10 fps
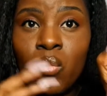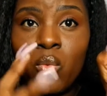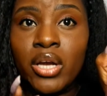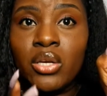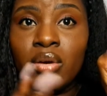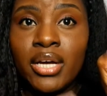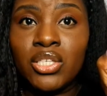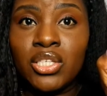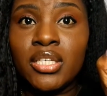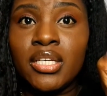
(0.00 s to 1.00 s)
when you
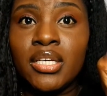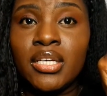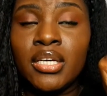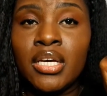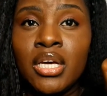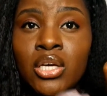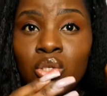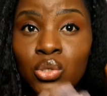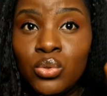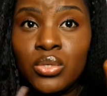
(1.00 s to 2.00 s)
actually
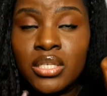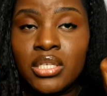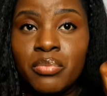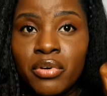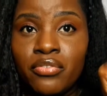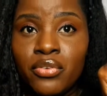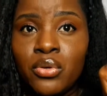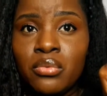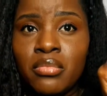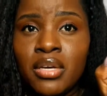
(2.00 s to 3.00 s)
use this
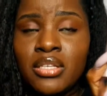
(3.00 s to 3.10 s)
perfume.